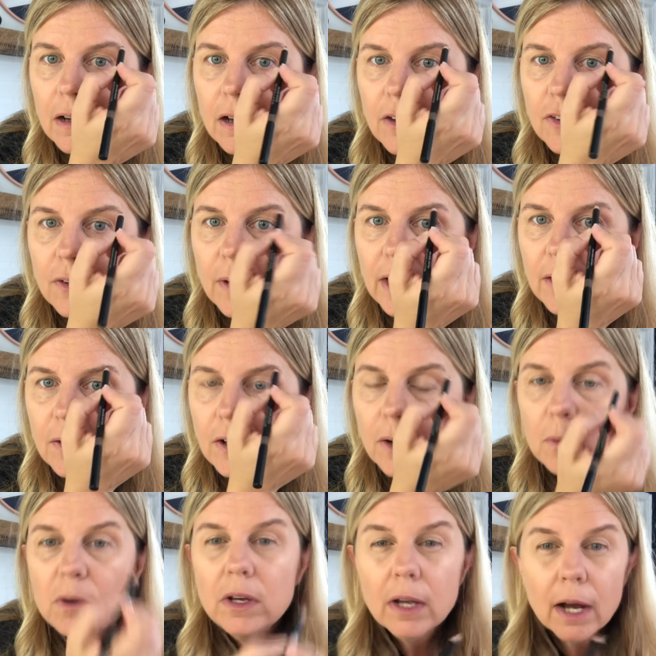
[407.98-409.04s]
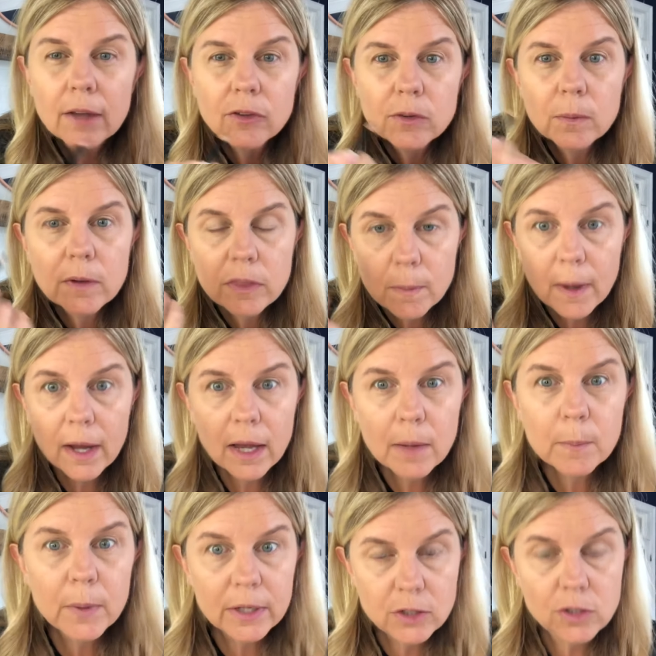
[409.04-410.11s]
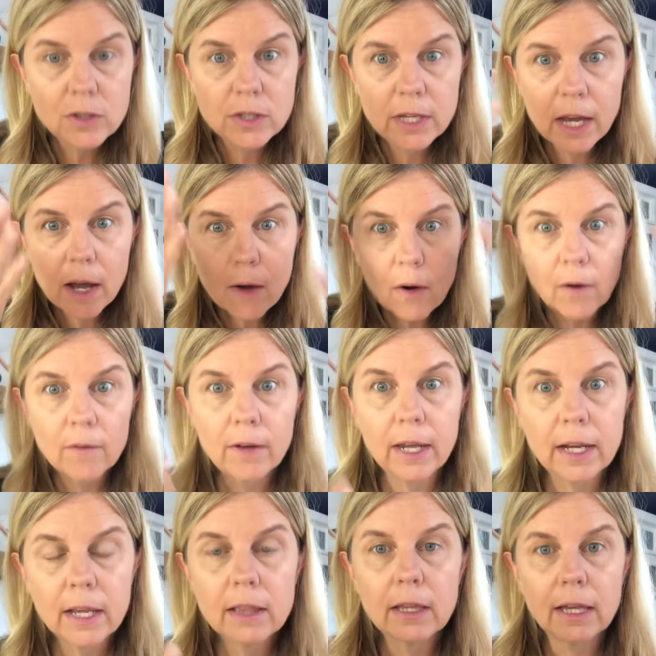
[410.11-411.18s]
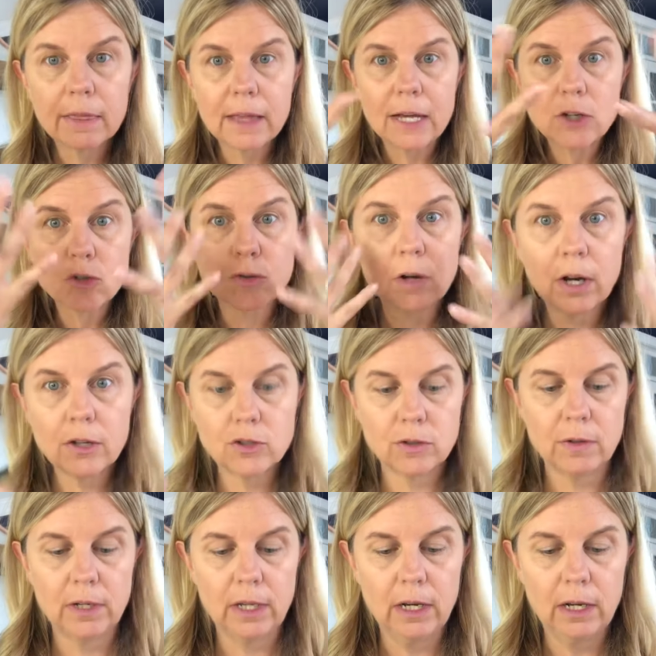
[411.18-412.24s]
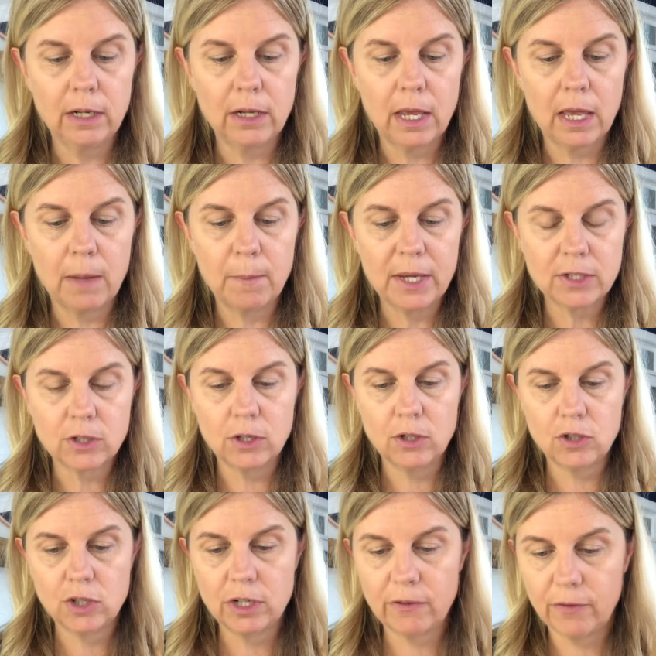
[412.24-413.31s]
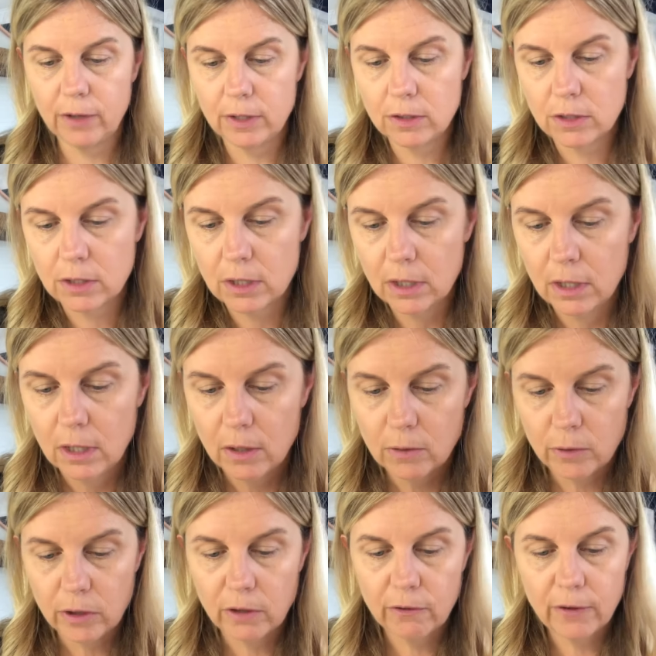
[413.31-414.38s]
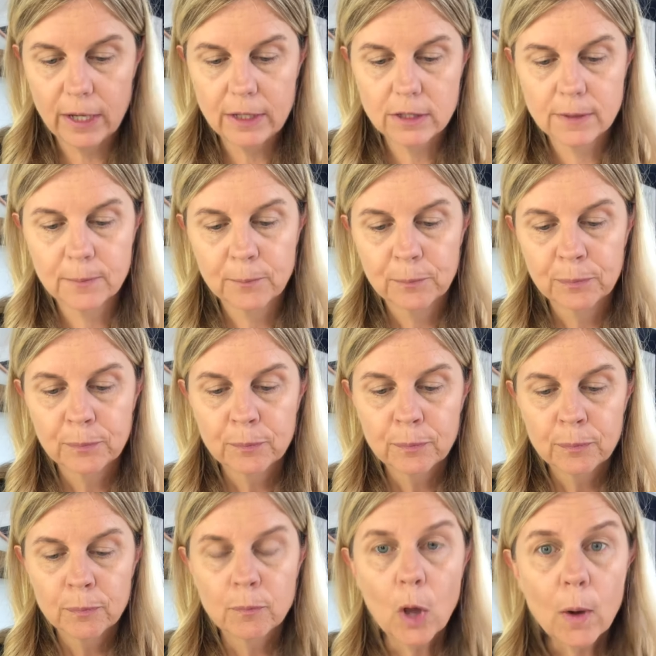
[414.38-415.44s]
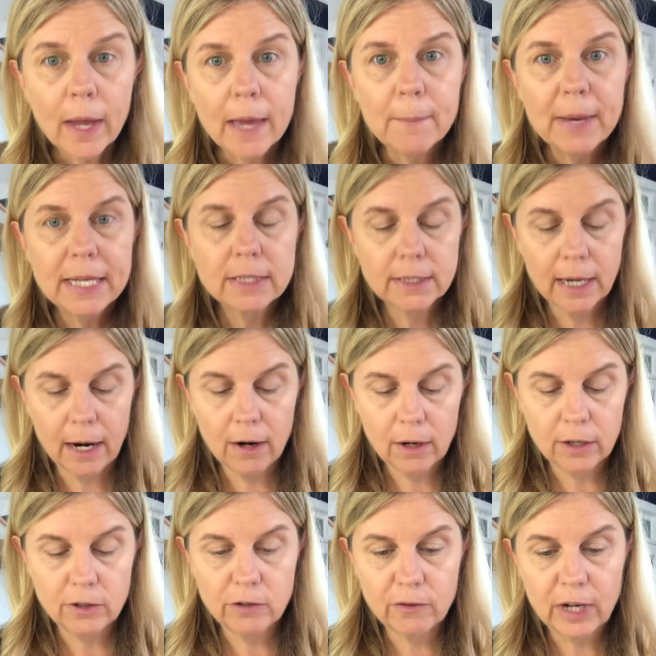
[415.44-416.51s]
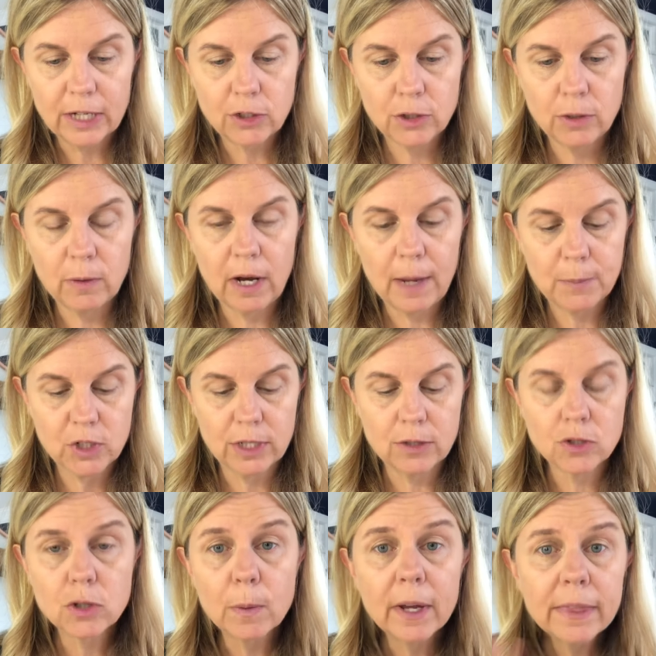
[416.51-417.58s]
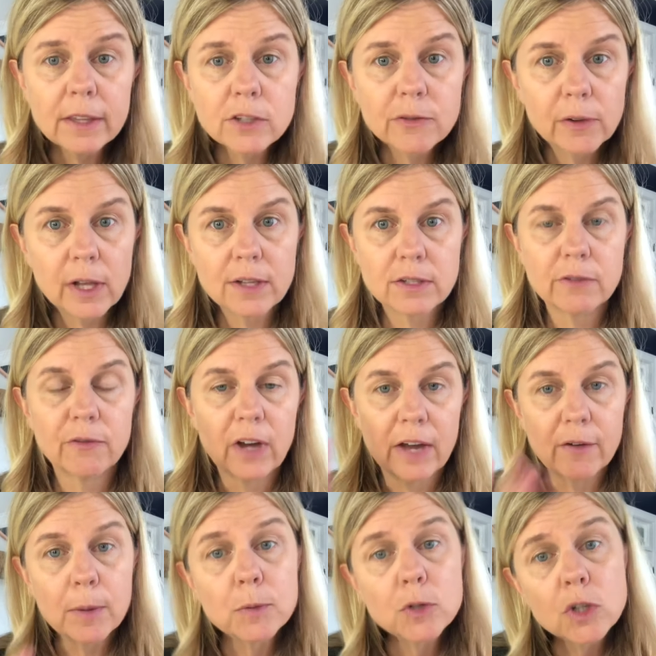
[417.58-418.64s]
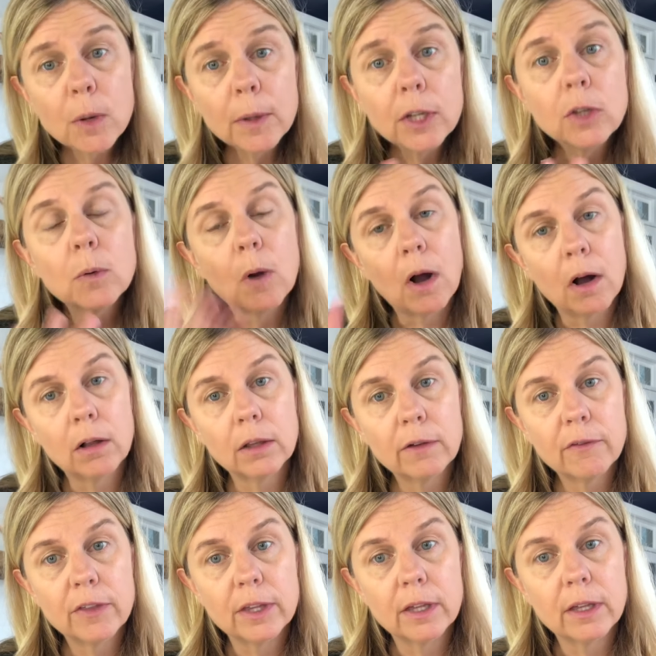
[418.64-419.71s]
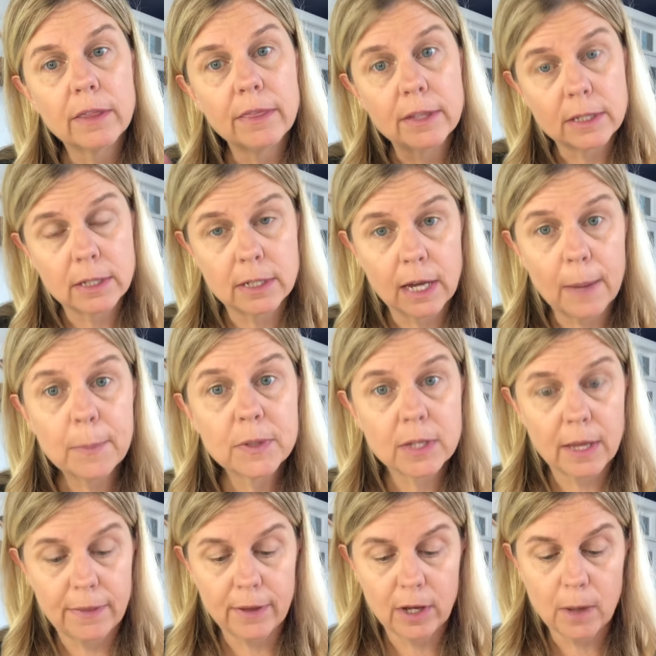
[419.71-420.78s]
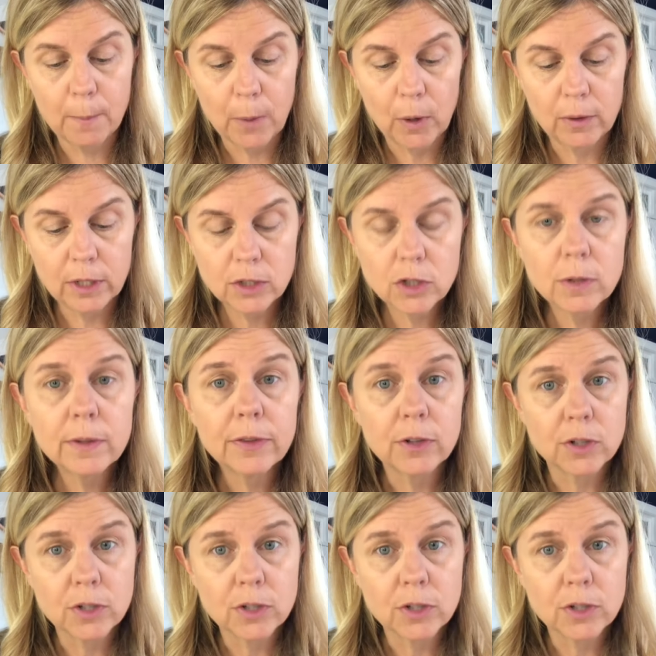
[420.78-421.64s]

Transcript: so I don't go nuts with mine, but do you see how already like that draws you in and makes a huge difference with your face? Okay, mascara, you've got two options. So in this Flawless in 5, I'm showing you all of the steps and the components to it. There's